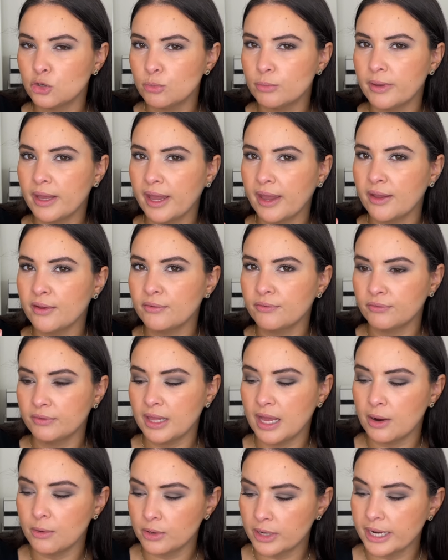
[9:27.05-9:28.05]
ume
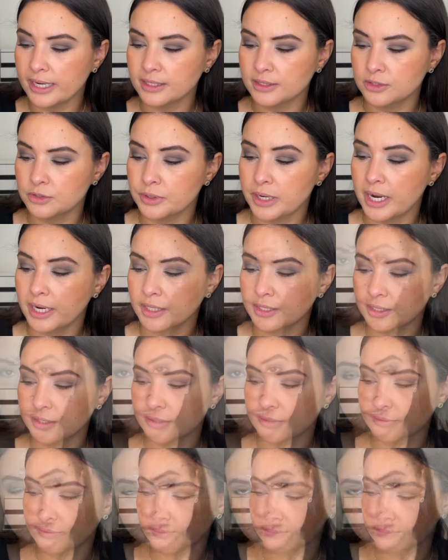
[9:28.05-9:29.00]
flower extract.